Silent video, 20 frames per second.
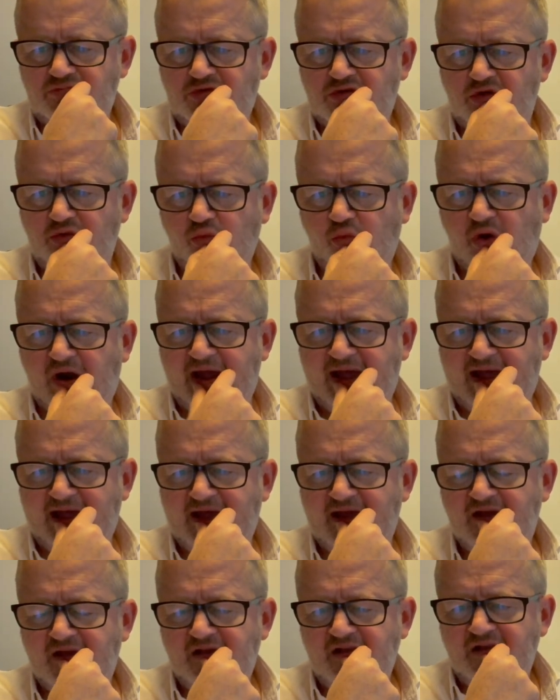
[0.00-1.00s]

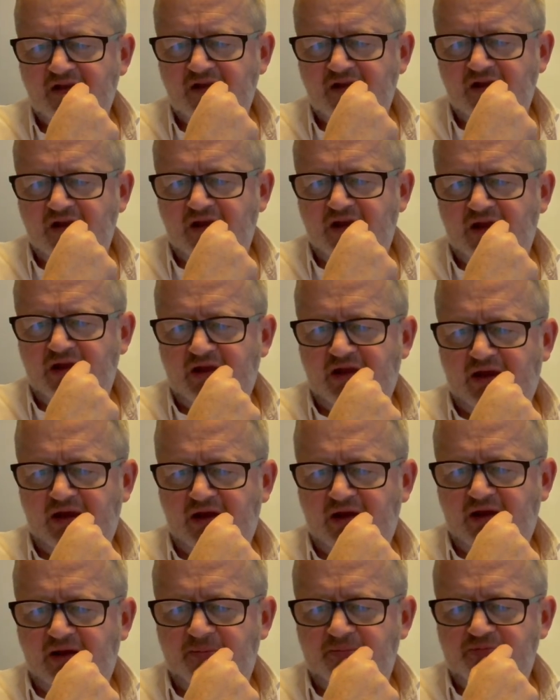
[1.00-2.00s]
where
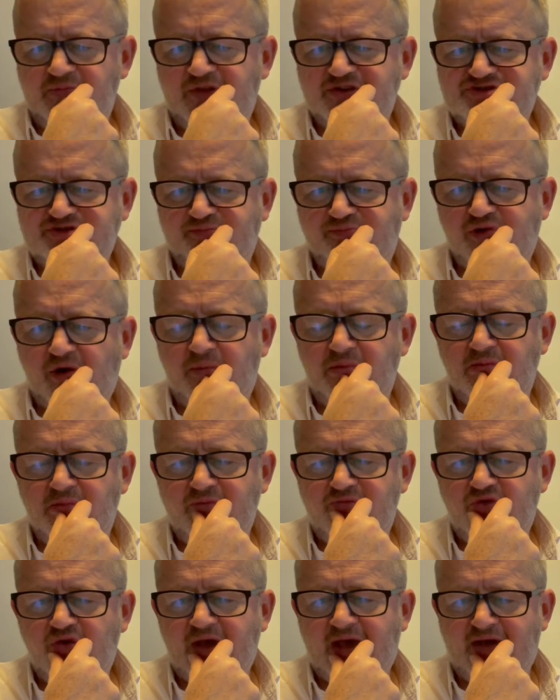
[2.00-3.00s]
there's a problem
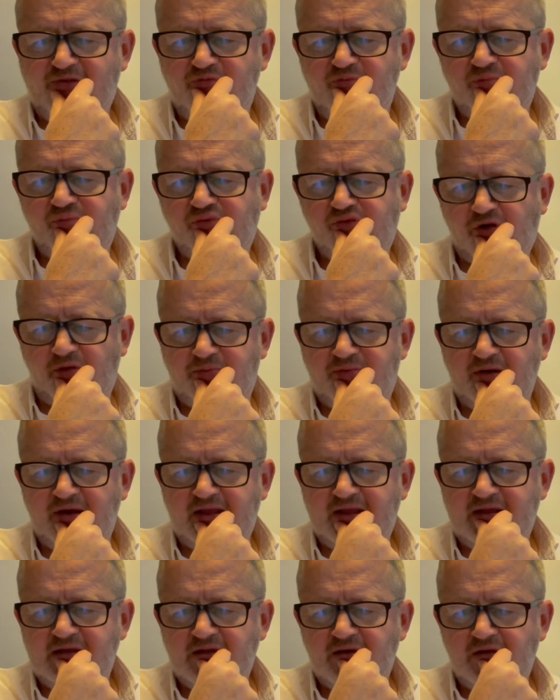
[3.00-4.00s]
if you haven't
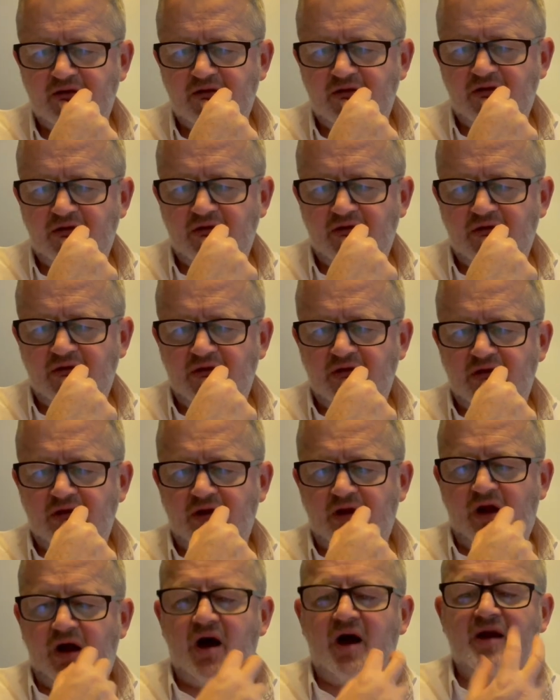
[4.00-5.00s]
properly
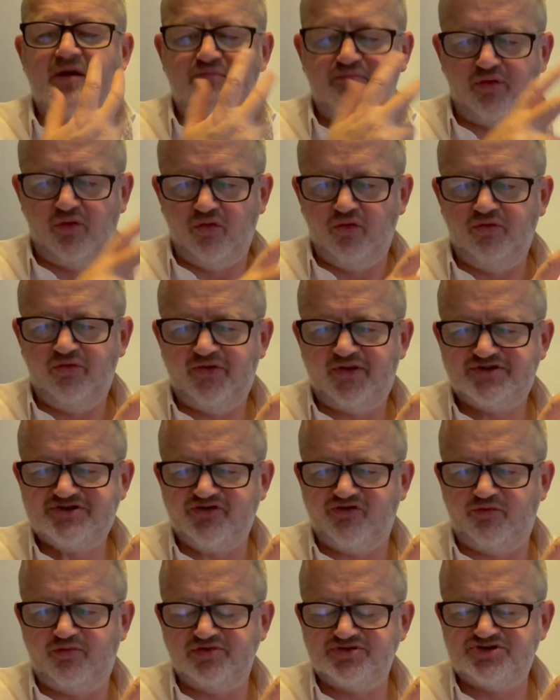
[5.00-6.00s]
eyeballed the
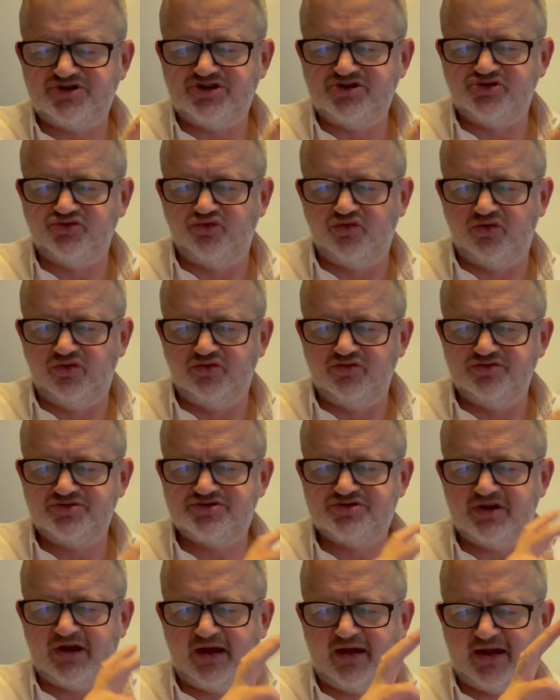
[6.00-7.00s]
civil procedure rules
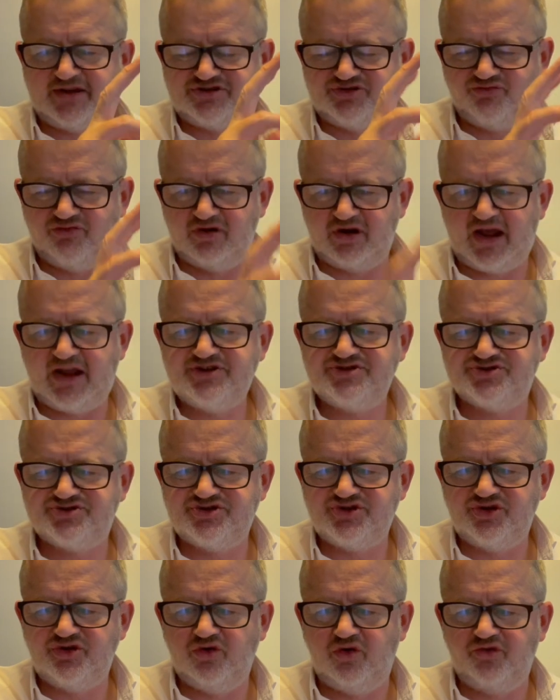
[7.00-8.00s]
as it relates
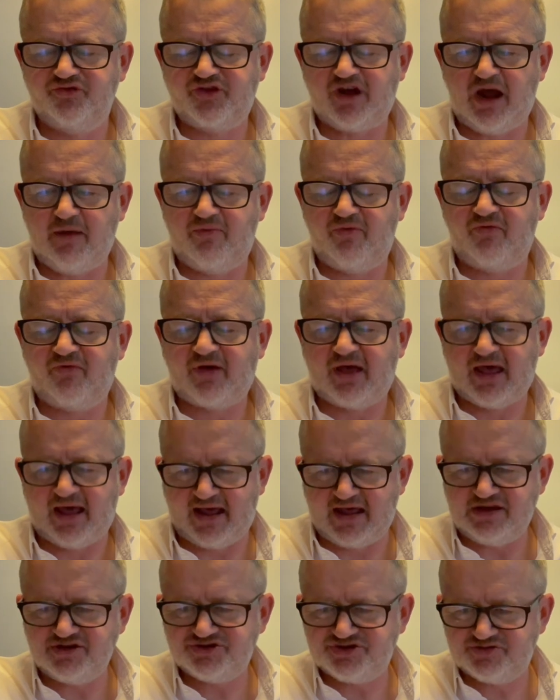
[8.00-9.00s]
to your type of
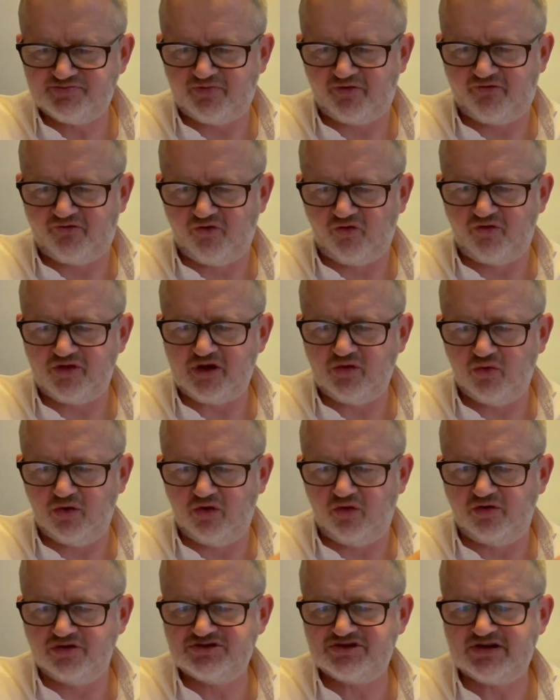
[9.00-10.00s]
case before you
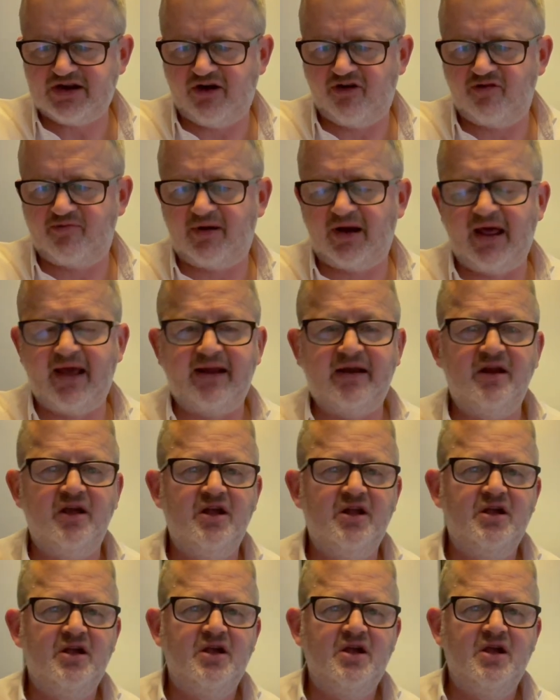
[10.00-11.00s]
launch the aeroplane.
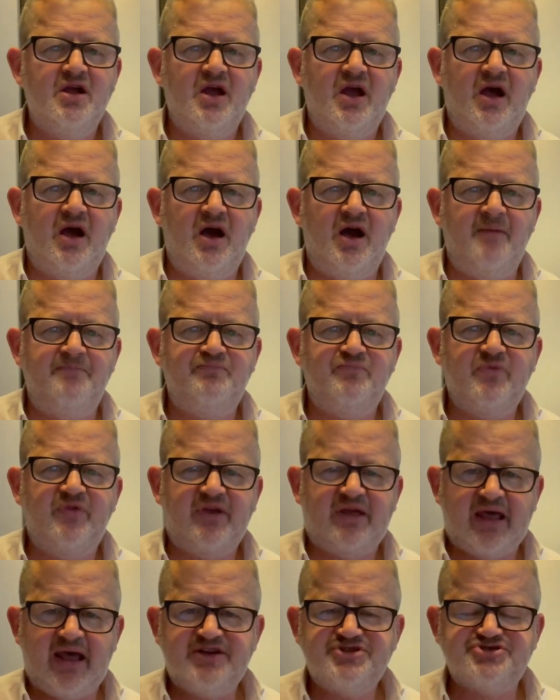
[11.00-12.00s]
The
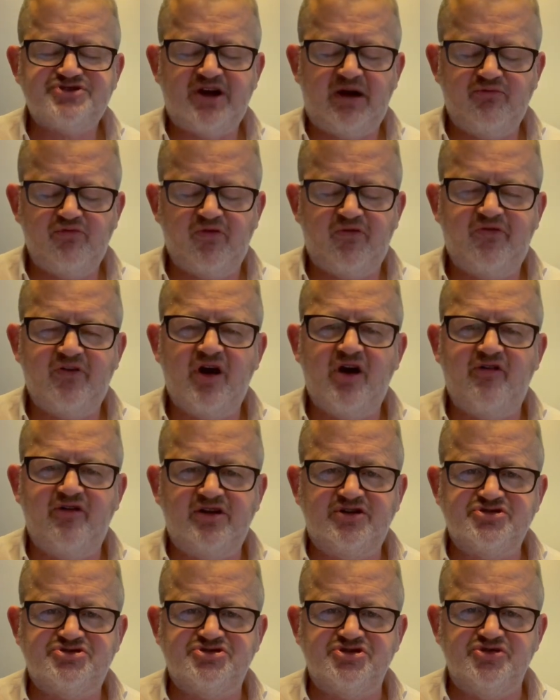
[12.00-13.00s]
case that I'm
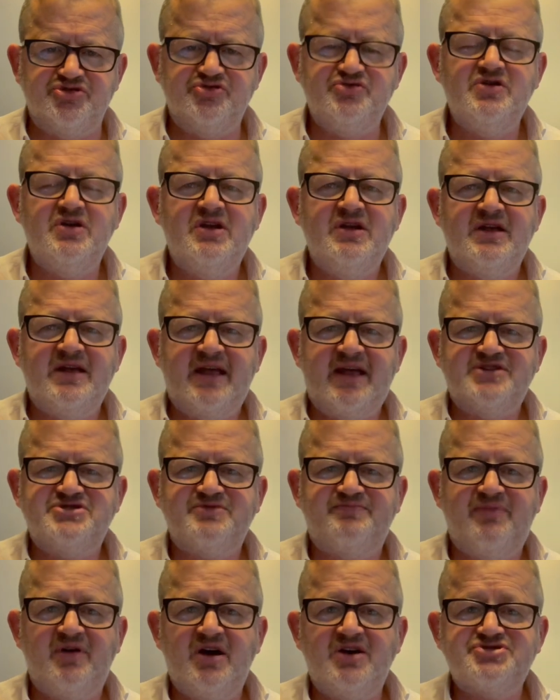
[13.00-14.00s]
referring to is a
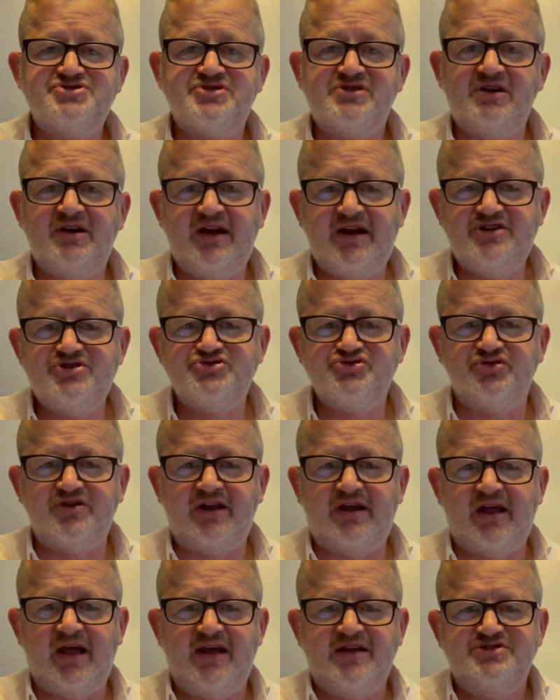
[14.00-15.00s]
personal injury
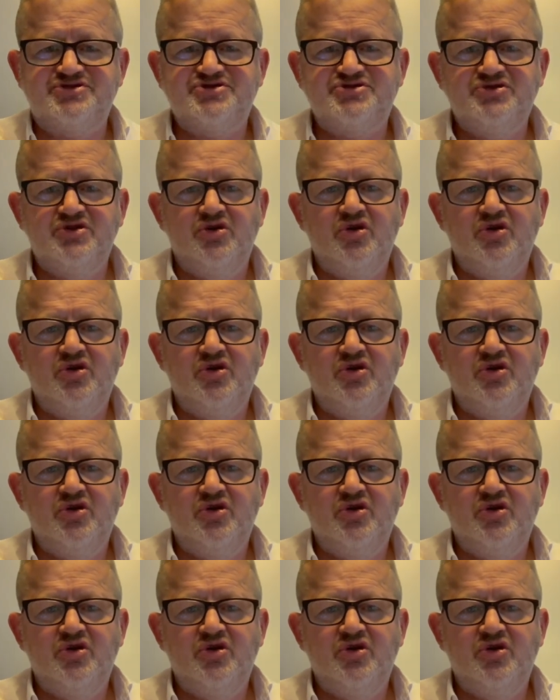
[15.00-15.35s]
case.